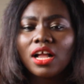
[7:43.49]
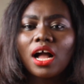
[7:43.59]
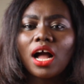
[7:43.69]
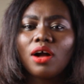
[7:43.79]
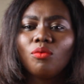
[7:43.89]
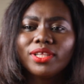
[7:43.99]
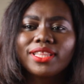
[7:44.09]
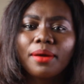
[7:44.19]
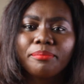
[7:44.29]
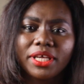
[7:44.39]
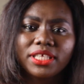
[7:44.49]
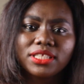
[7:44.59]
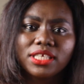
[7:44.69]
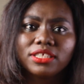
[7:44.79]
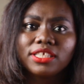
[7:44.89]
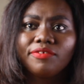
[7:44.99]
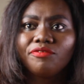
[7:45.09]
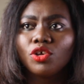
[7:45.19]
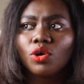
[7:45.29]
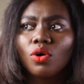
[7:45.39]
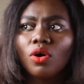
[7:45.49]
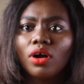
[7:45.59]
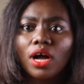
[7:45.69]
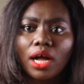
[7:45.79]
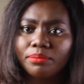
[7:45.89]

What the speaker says: What that means is if you're